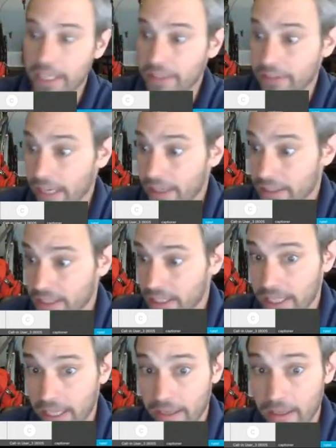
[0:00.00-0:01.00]
needs the energy
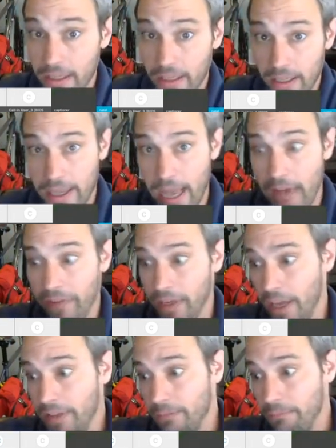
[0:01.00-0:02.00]
can have a
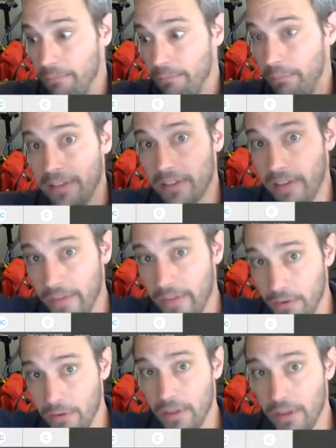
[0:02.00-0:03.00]
nice base
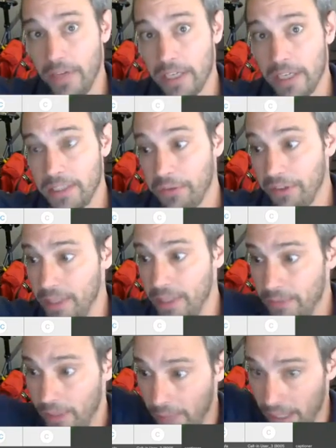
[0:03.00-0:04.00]
level of energy with the
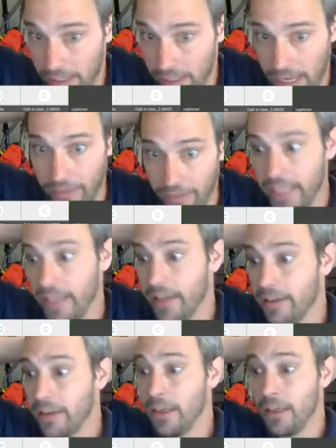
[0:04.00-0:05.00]
steam turbine, and then they
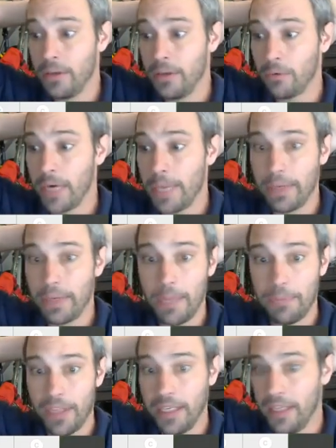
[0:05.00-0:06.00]
can ramp it
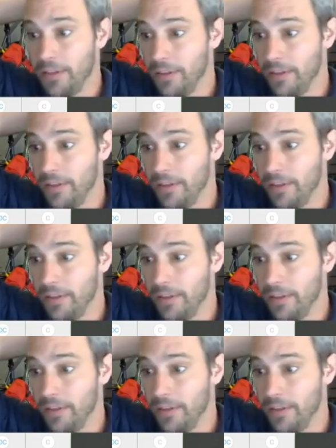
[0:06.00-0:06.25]
up if they need